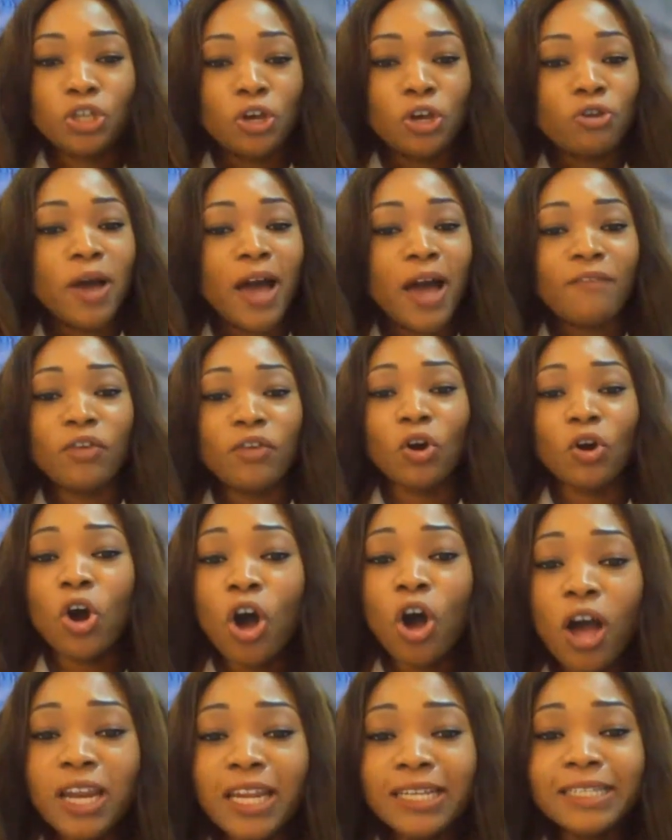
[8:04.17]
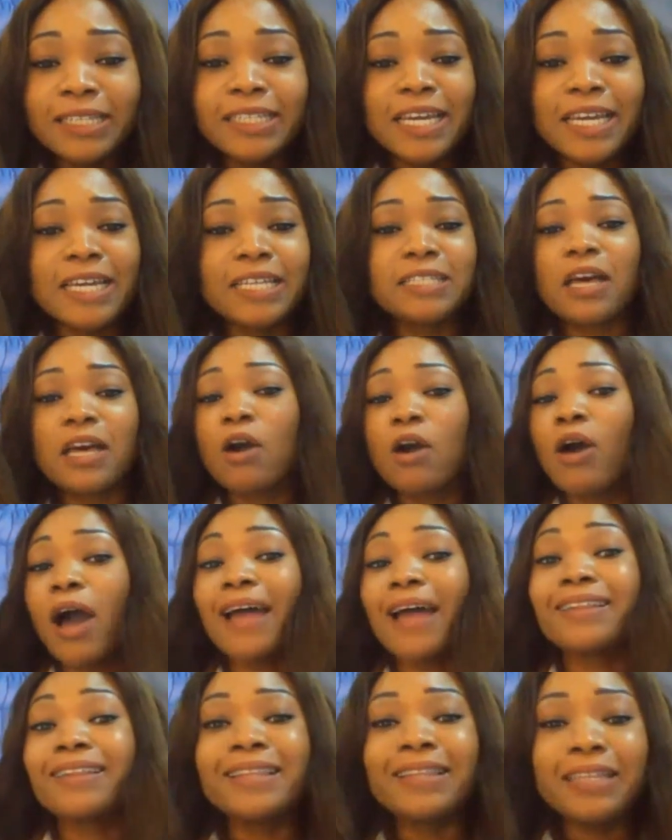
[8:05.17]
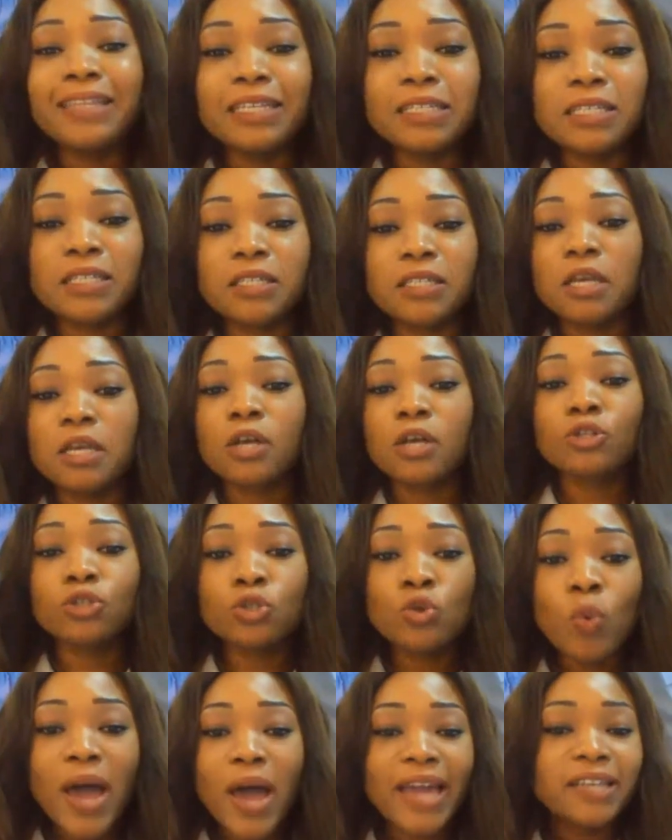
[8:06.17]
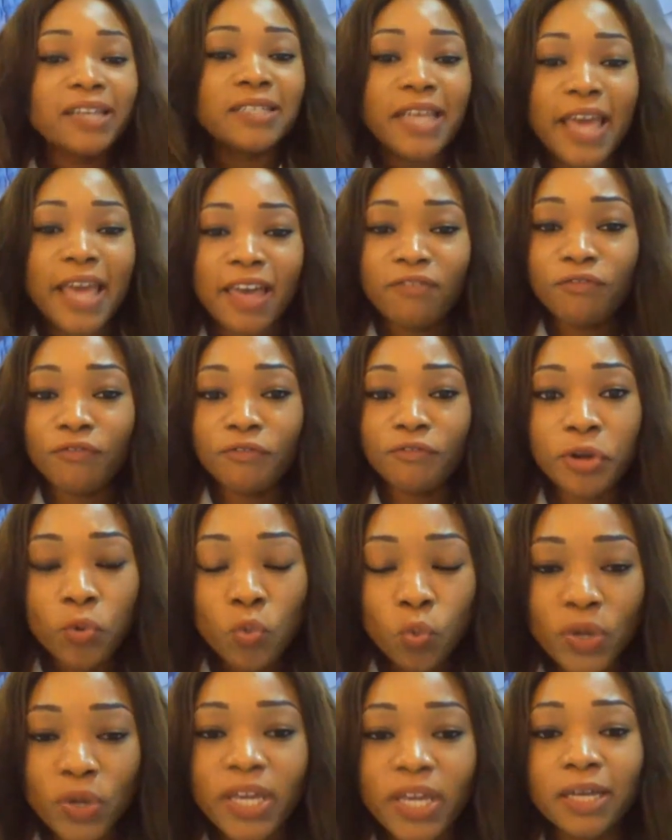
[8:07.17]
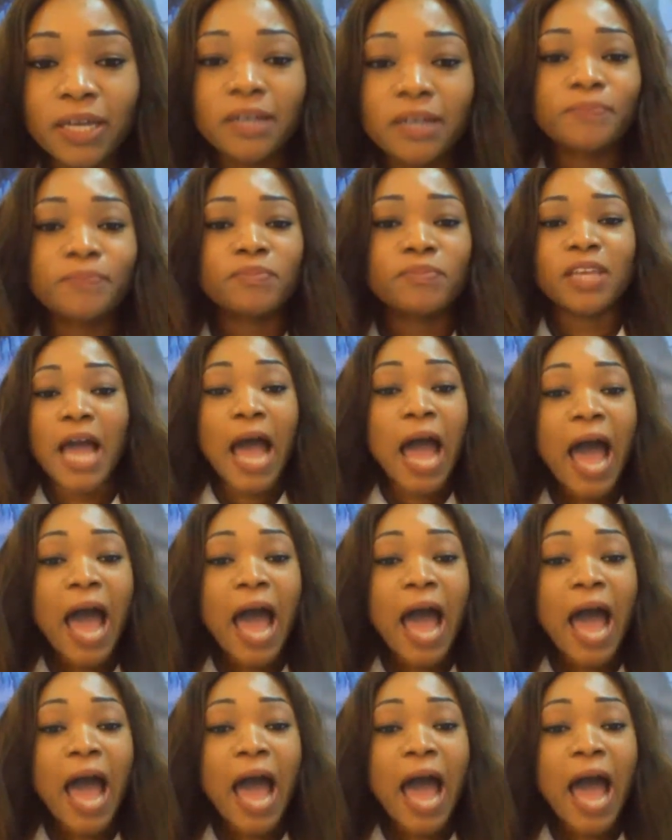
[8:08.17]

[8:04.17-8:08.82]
Make sure you have your calling days at least twice every week.